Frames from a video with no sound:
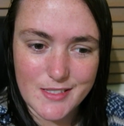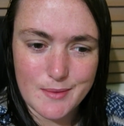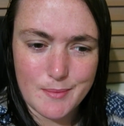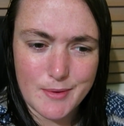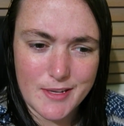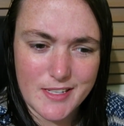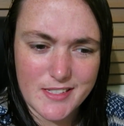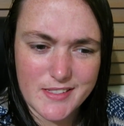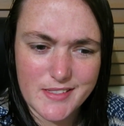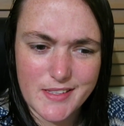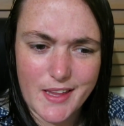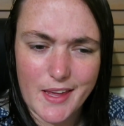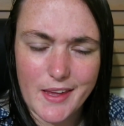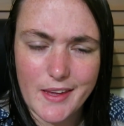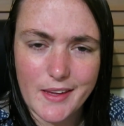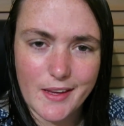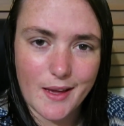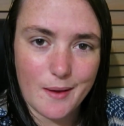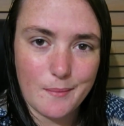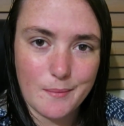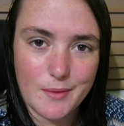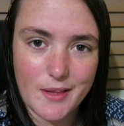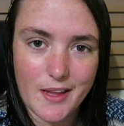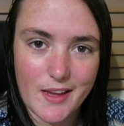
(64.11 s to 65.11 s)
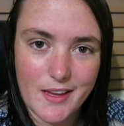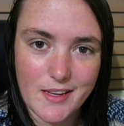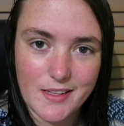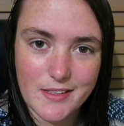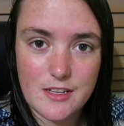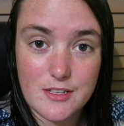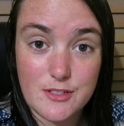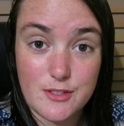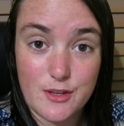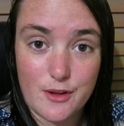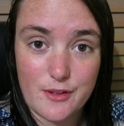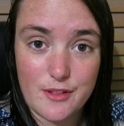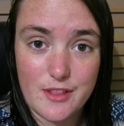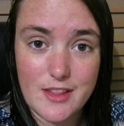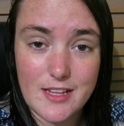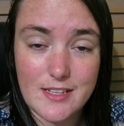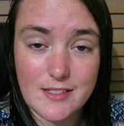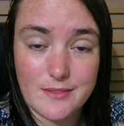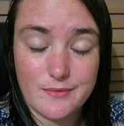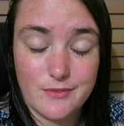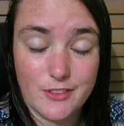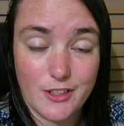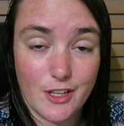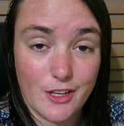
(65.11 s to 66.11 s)
to be staying up late. So this
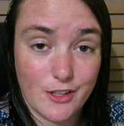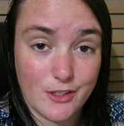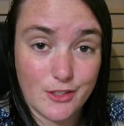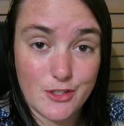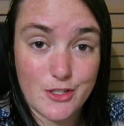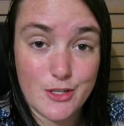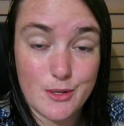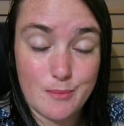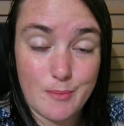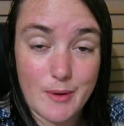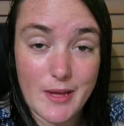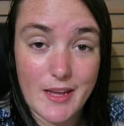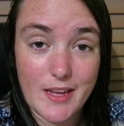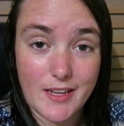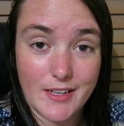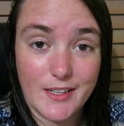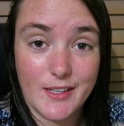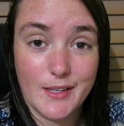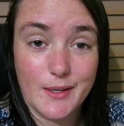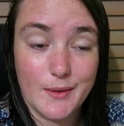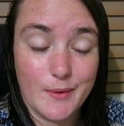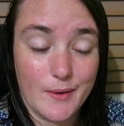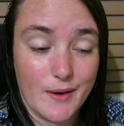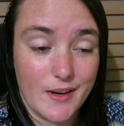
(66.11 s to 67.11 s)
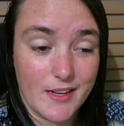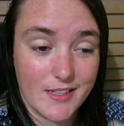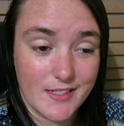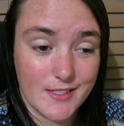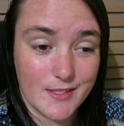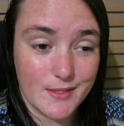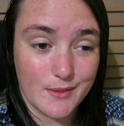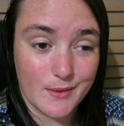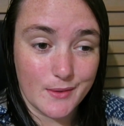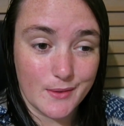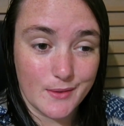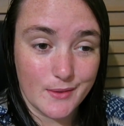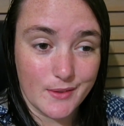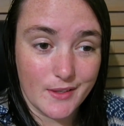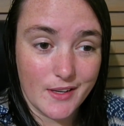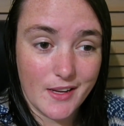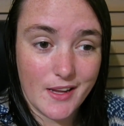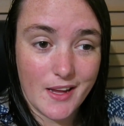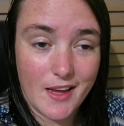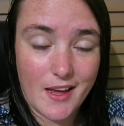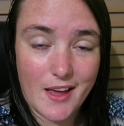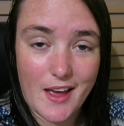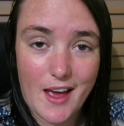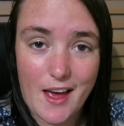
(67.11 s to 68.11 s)
vlog should be ending quite soon.
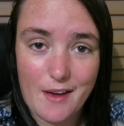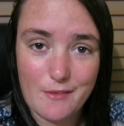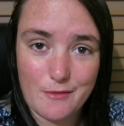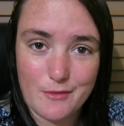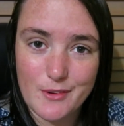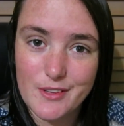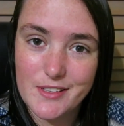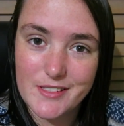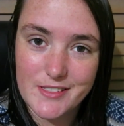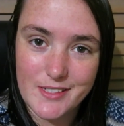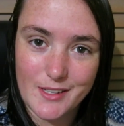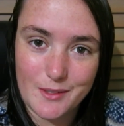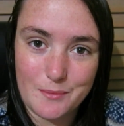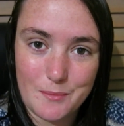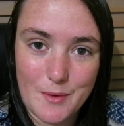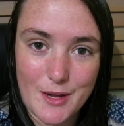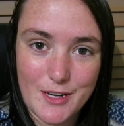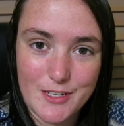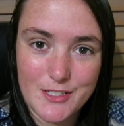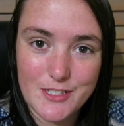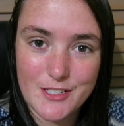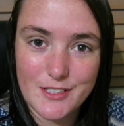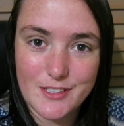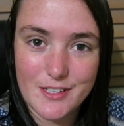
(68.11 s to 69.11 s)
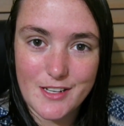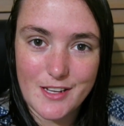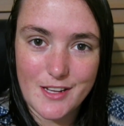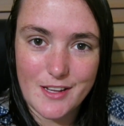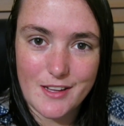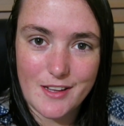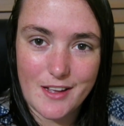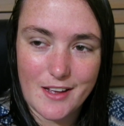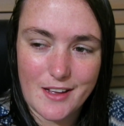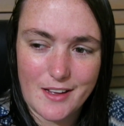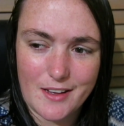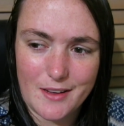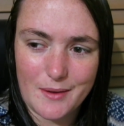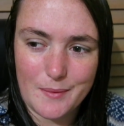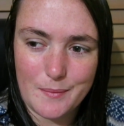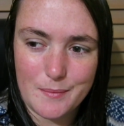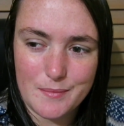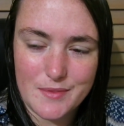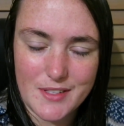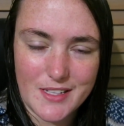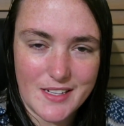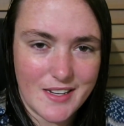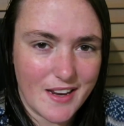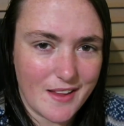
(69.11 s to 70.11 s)
Haven't really done much.
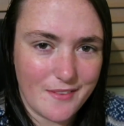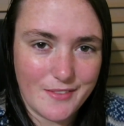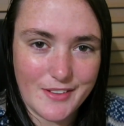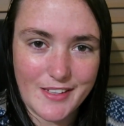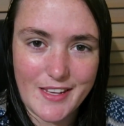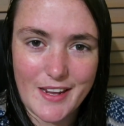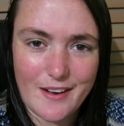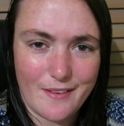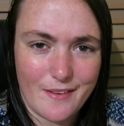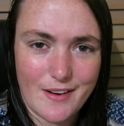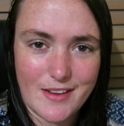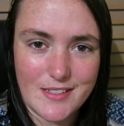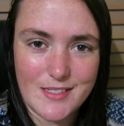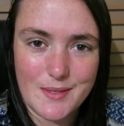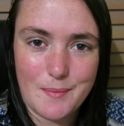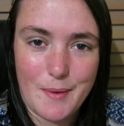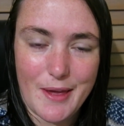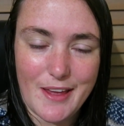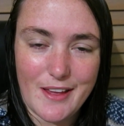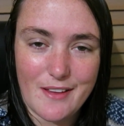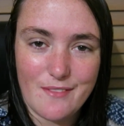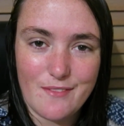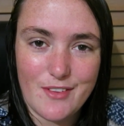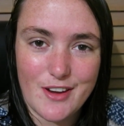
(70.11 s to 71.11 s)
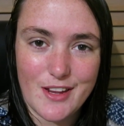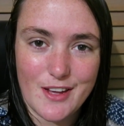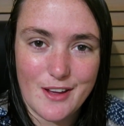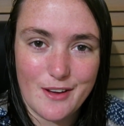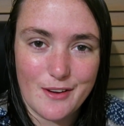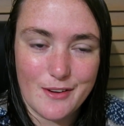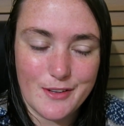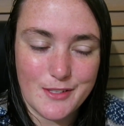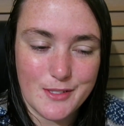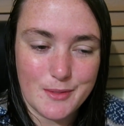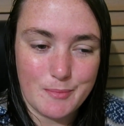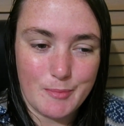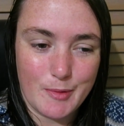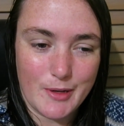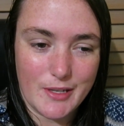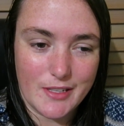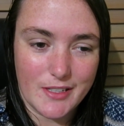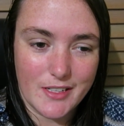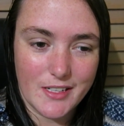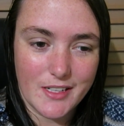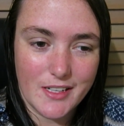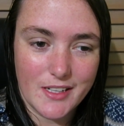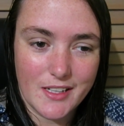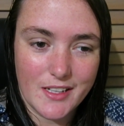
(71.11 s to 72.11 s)
Didn't even get around to making videos,
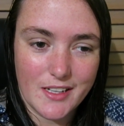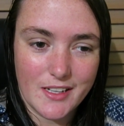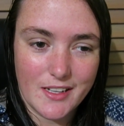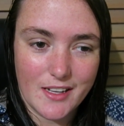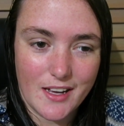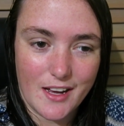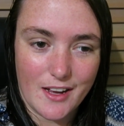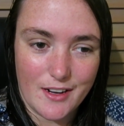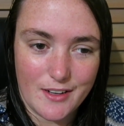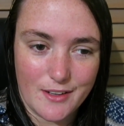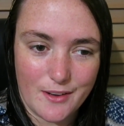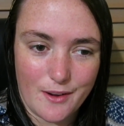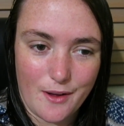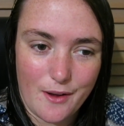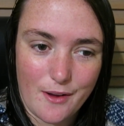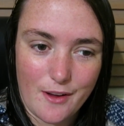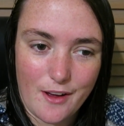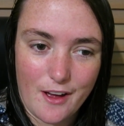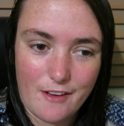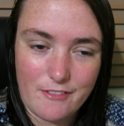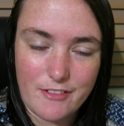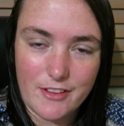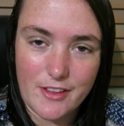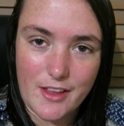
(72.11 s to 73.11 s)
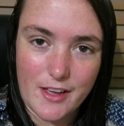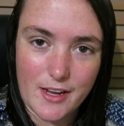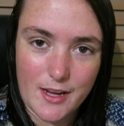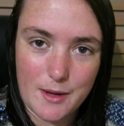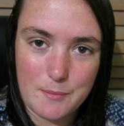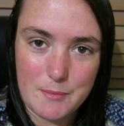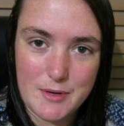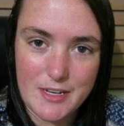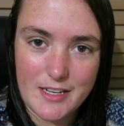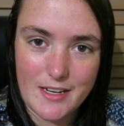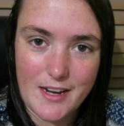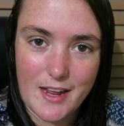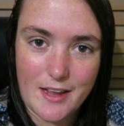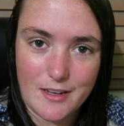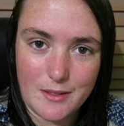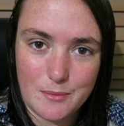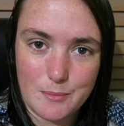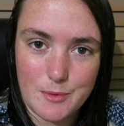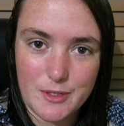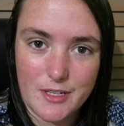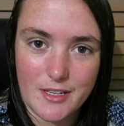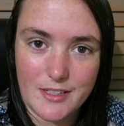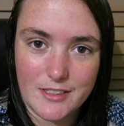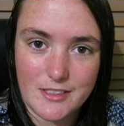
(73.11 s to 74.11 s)
but I don't know. I feel like I'm in an
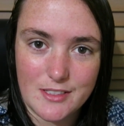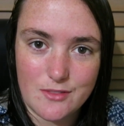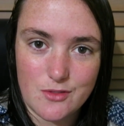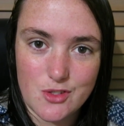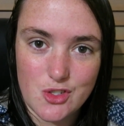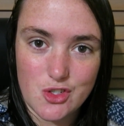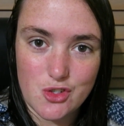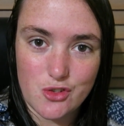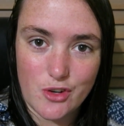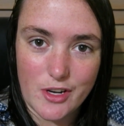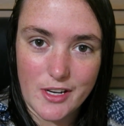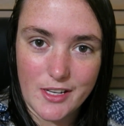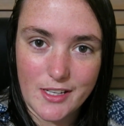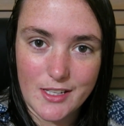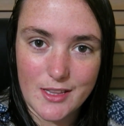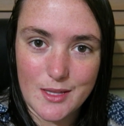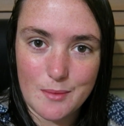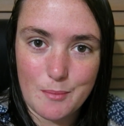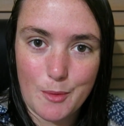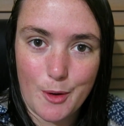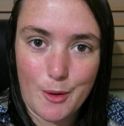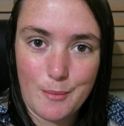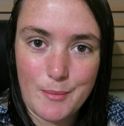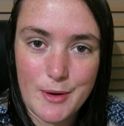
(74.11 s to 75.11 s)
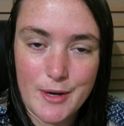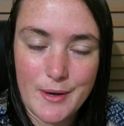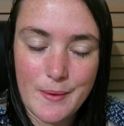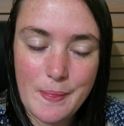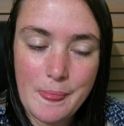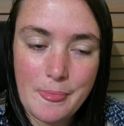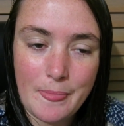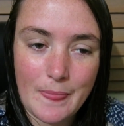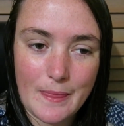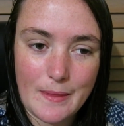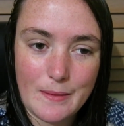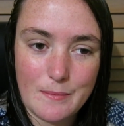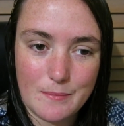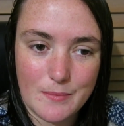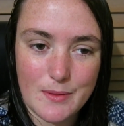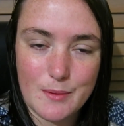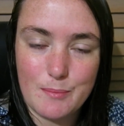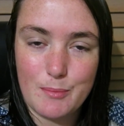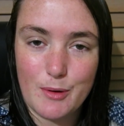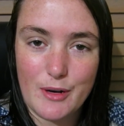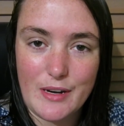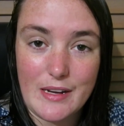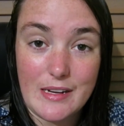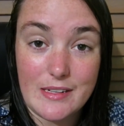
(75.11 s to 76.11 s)
unproductive streak at the moment. The
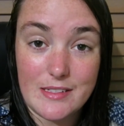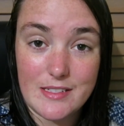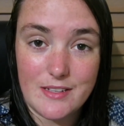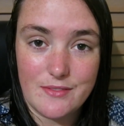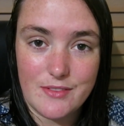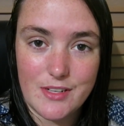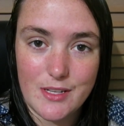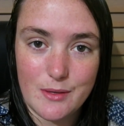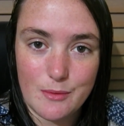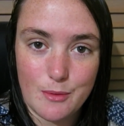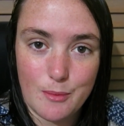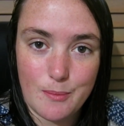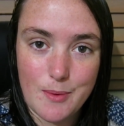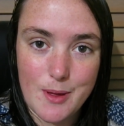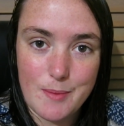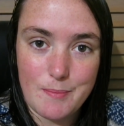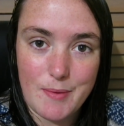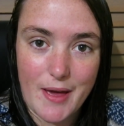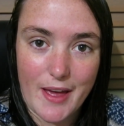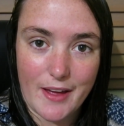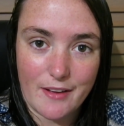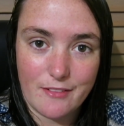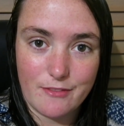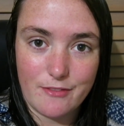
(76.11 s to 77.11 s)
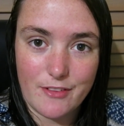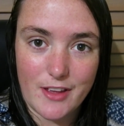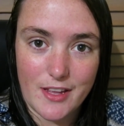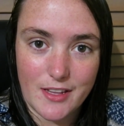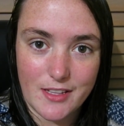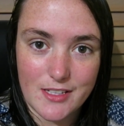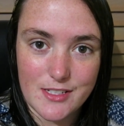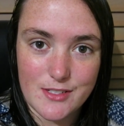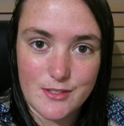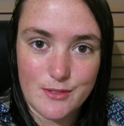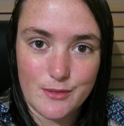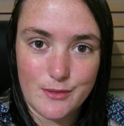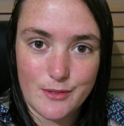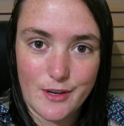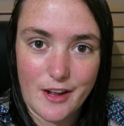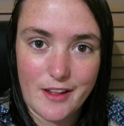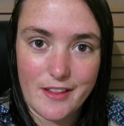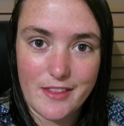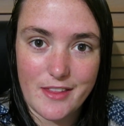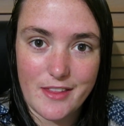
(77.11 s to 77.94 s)
productivity will be back very soon, I